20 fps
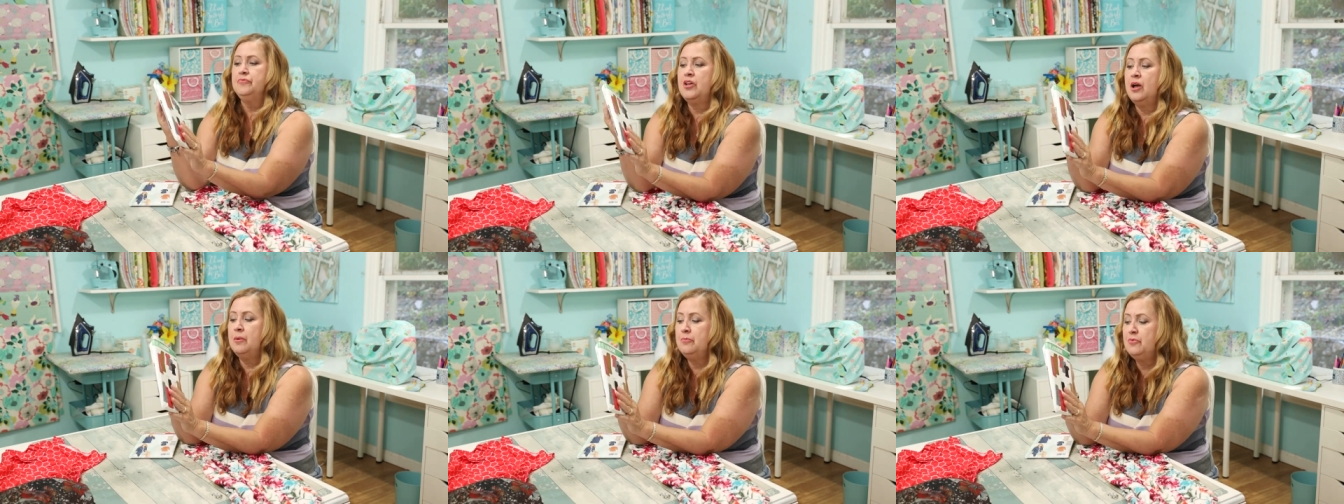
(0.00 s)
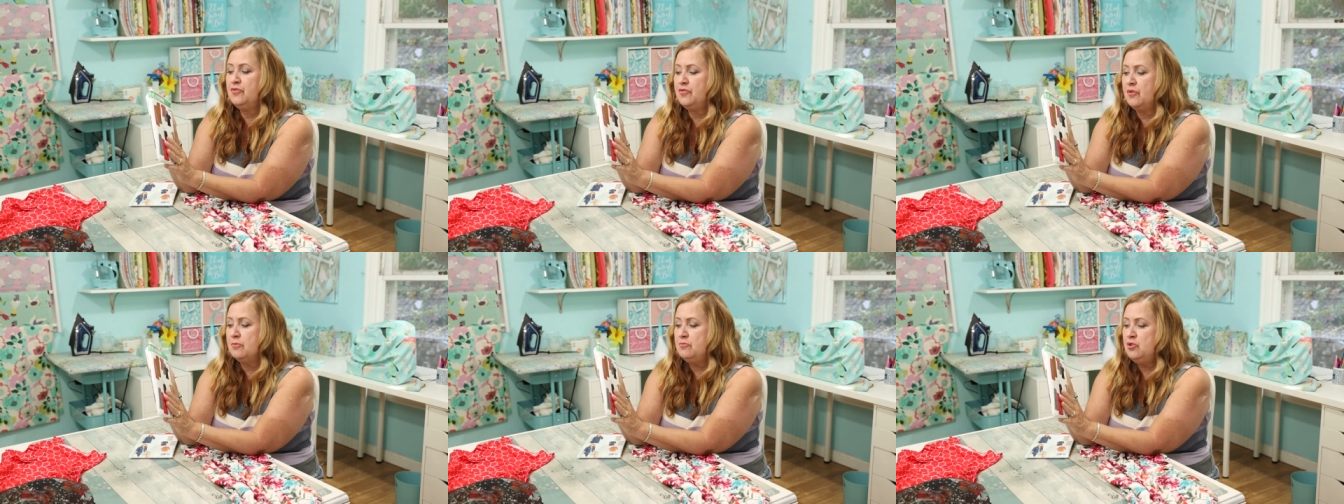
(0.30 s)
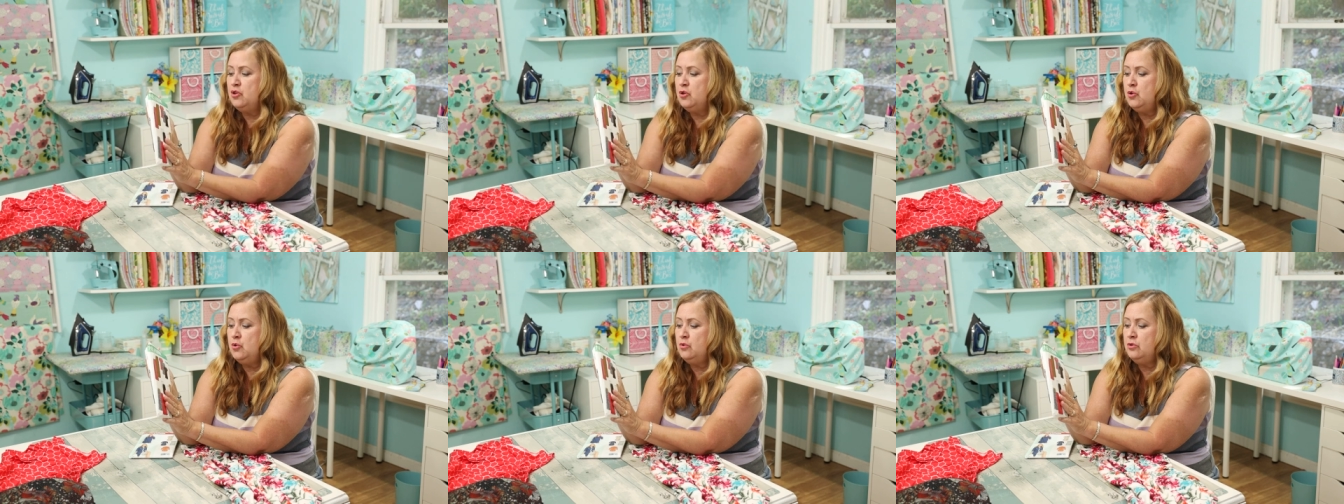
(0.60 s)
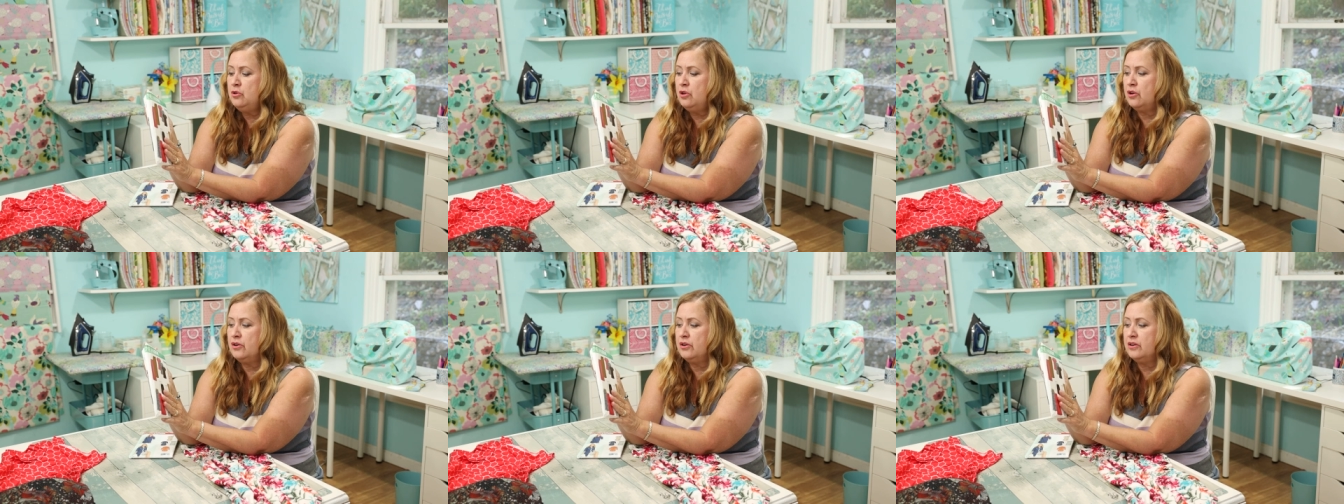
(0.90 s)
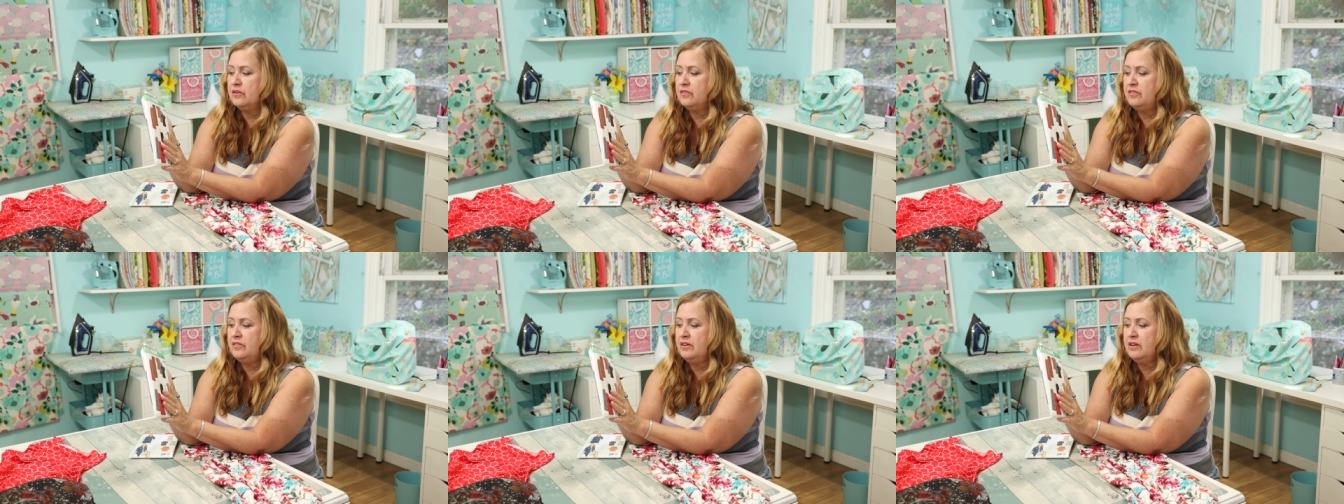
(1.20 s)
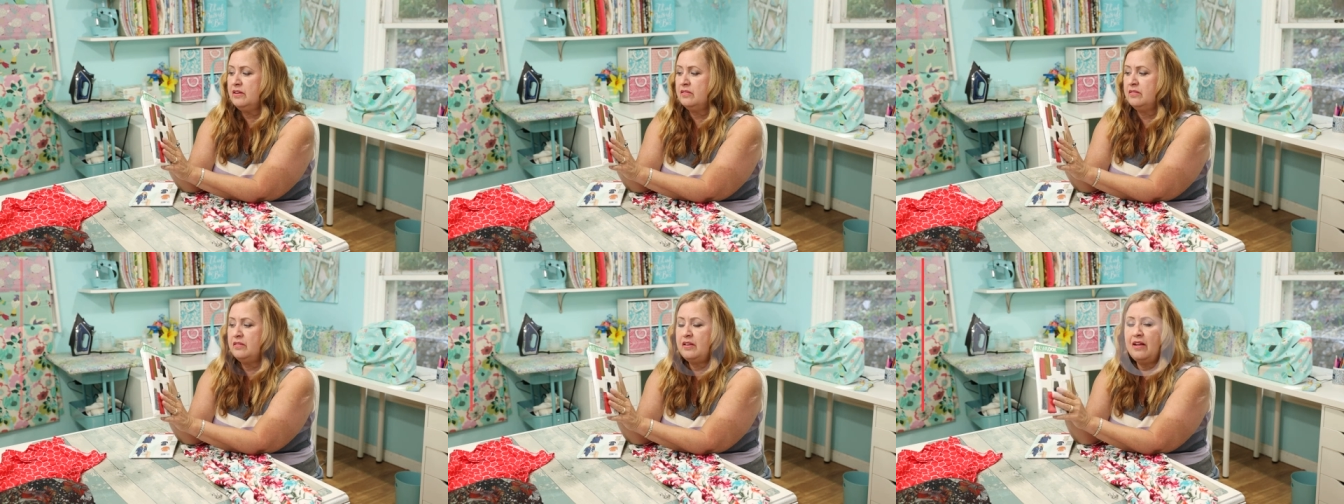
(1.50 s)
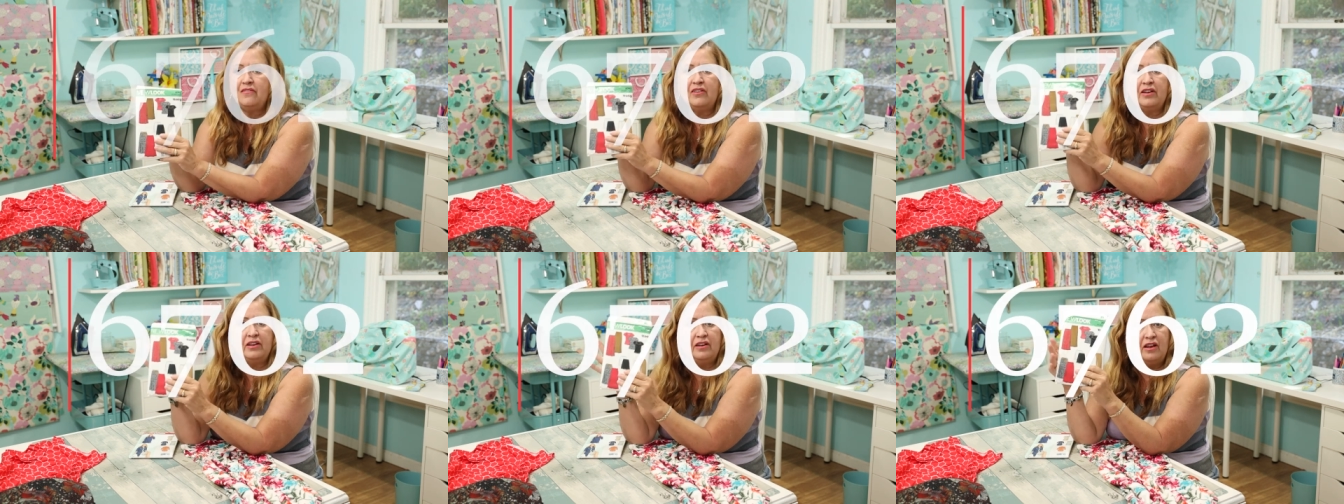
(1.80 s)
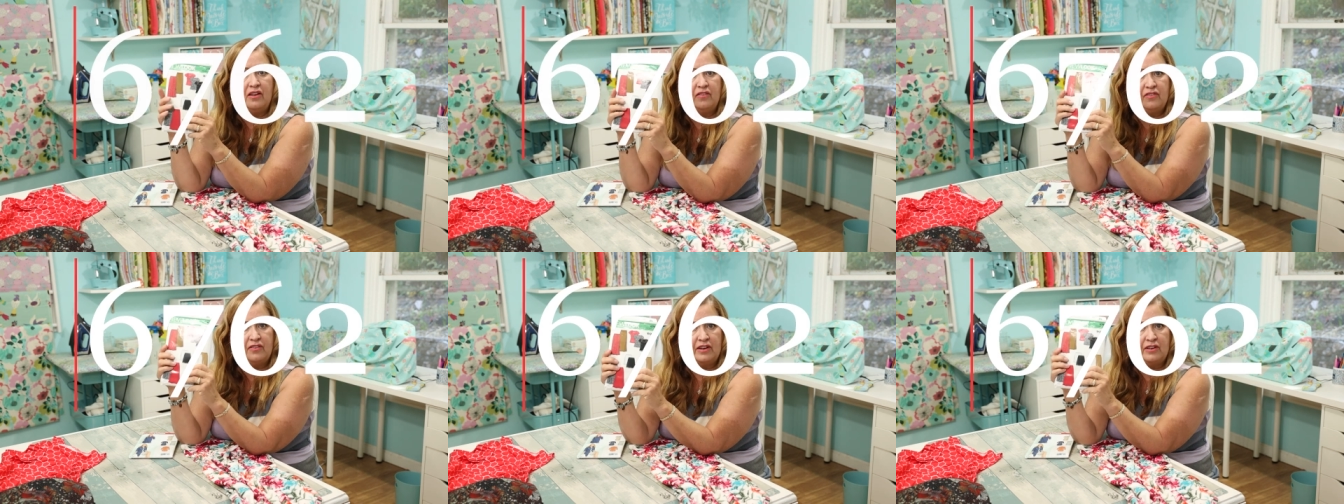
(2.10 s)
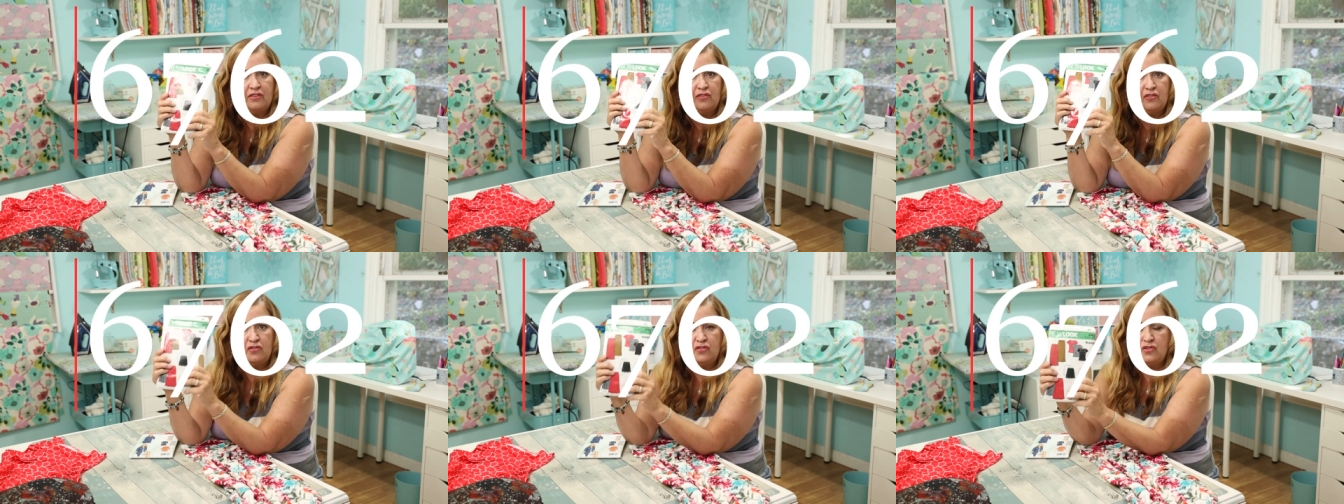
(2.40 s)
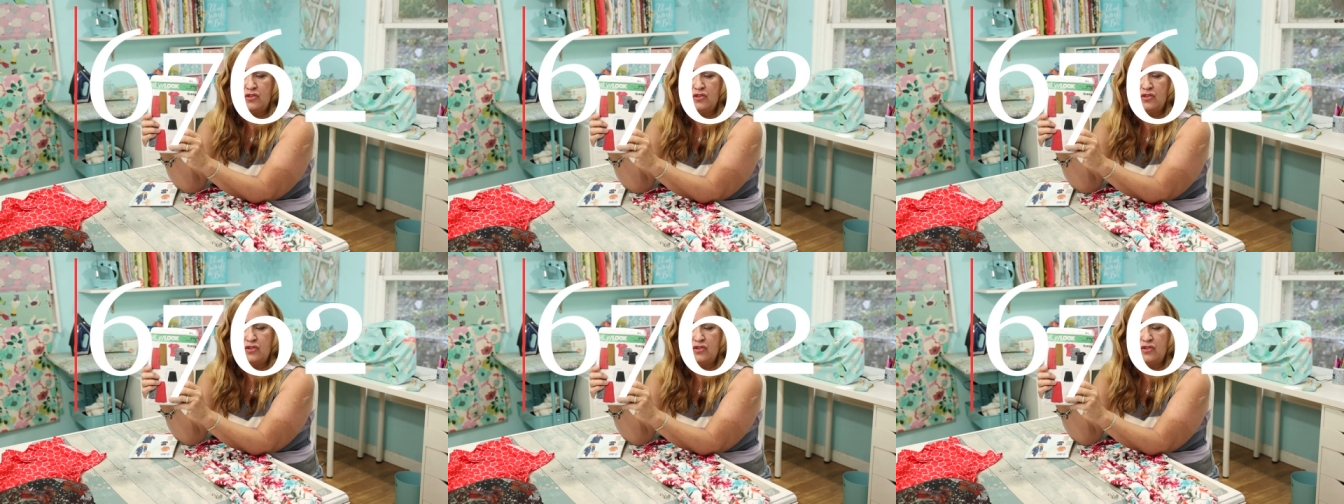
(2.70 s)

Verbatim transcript: comes from New Look six seven six